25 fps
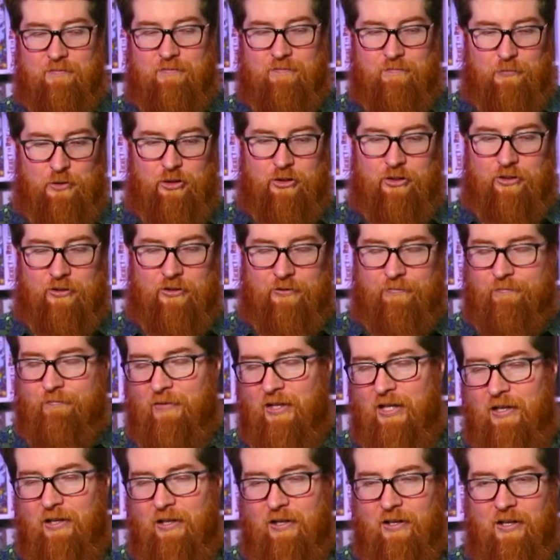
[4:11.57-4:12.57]
murdered.
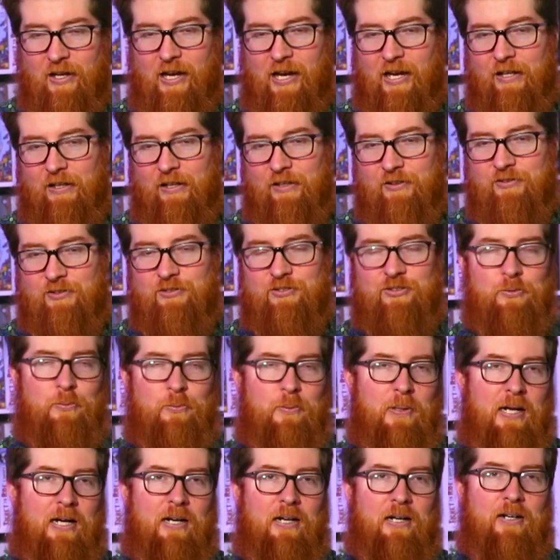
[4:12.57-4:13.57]
And this is
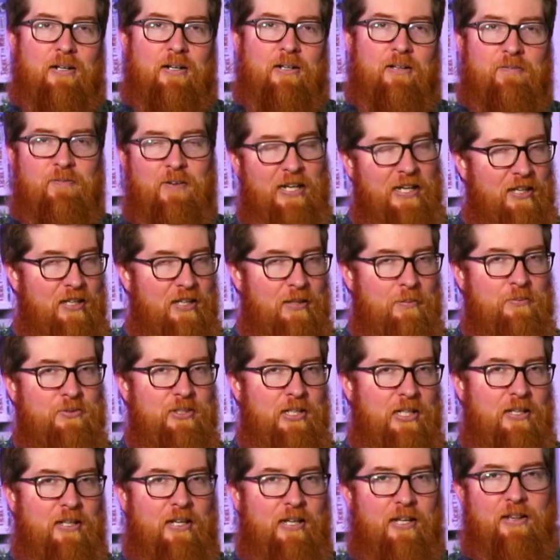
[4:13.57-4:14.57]
where the fighting comes
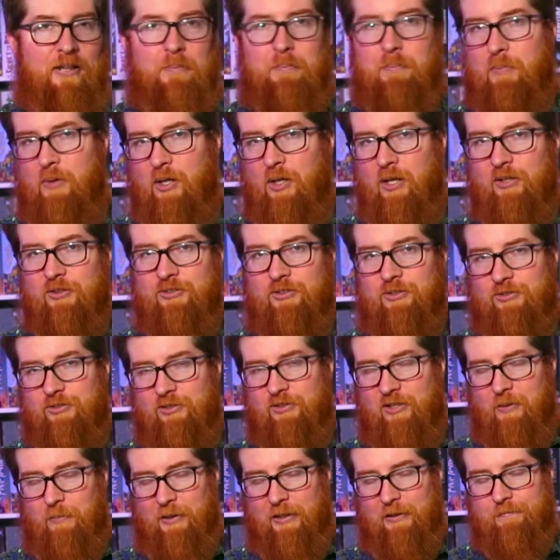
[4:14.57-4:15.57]
in and the monsters
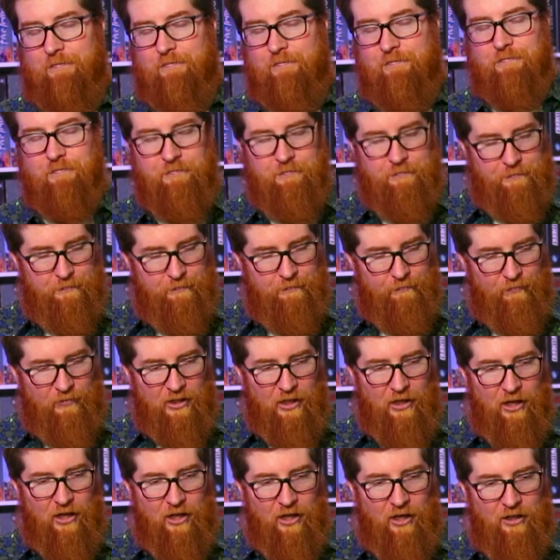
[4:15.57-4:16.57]
come in.
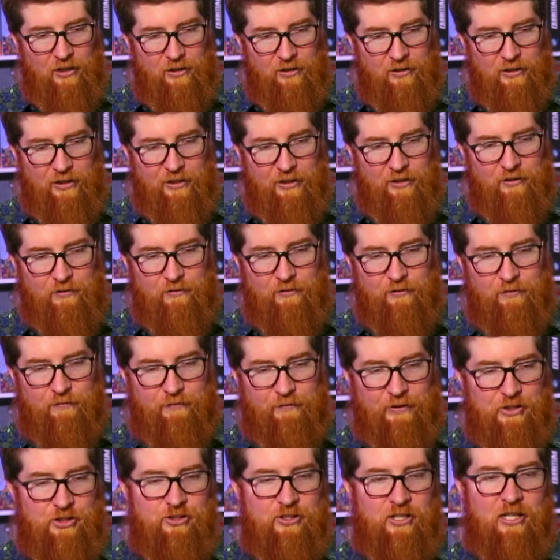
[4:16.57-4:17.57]

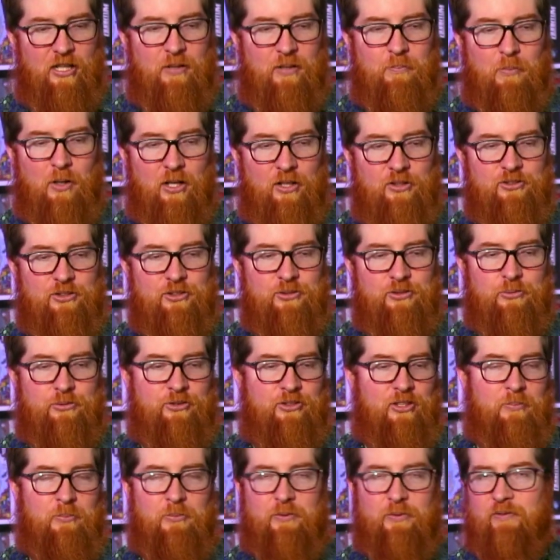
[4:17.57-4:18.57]
Eventually, the monsters will
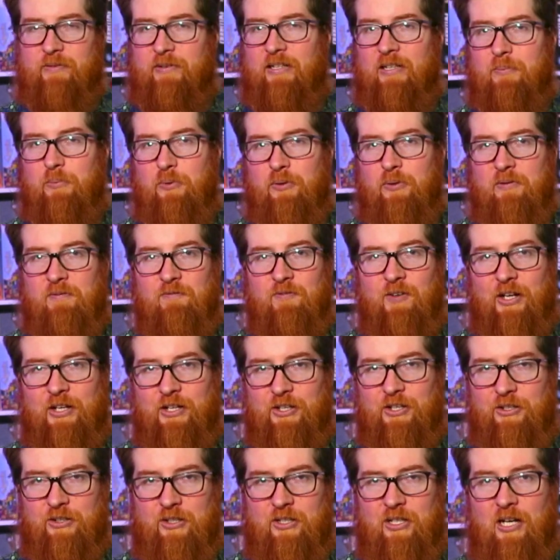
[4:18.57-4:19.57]
start moving around the board
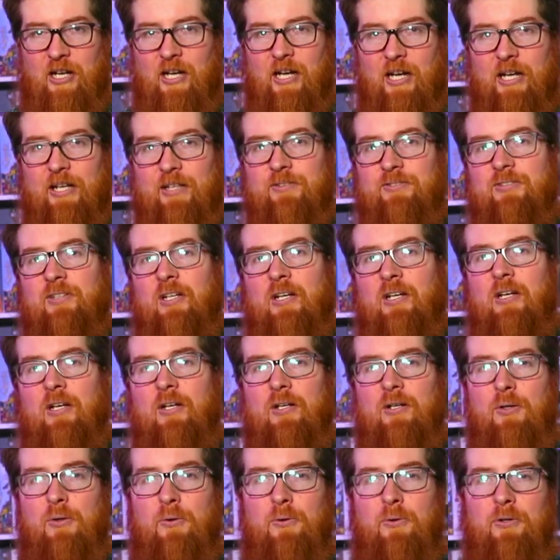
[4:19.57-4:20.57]
fighting your guys,
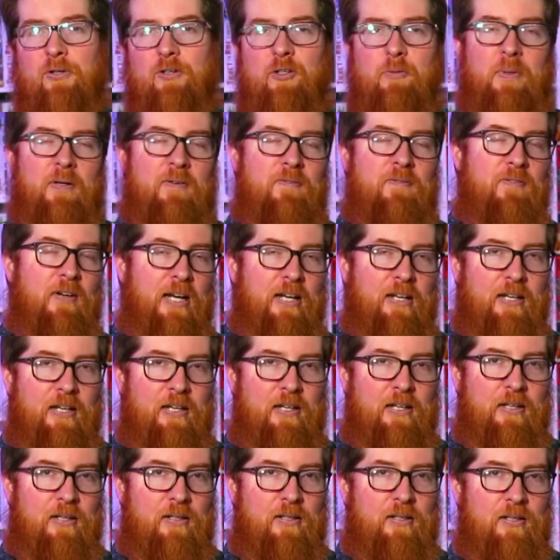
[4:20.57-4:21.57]
or you'll be
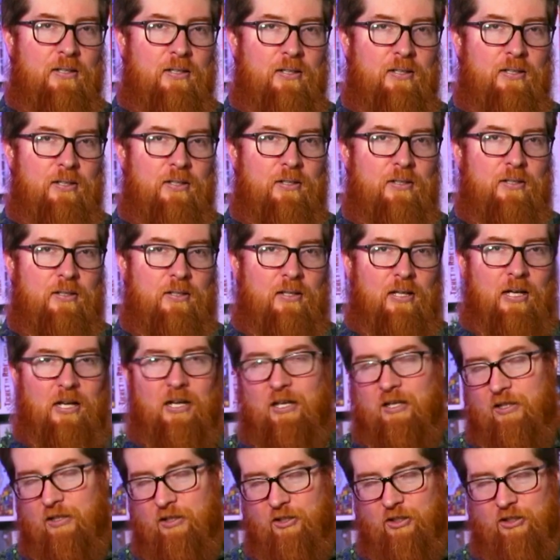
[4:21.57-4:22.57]
fighting
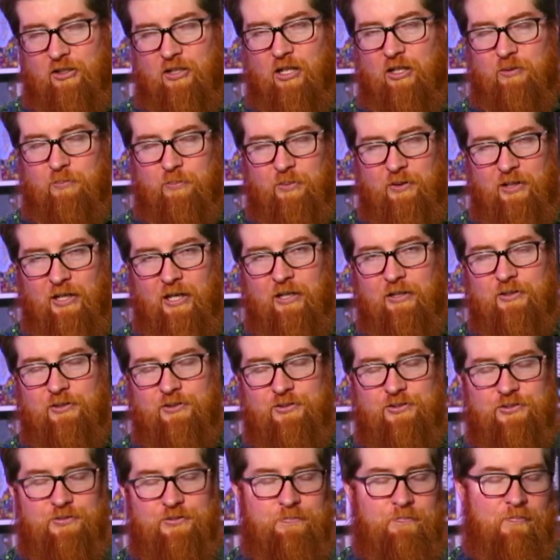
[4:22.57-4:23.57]
your other
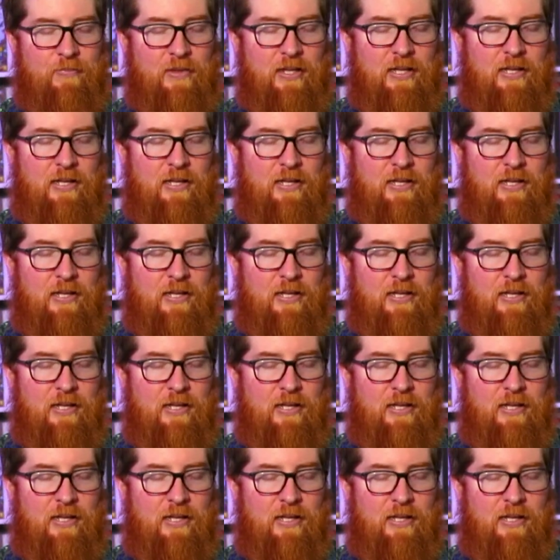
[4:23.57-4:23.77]
players.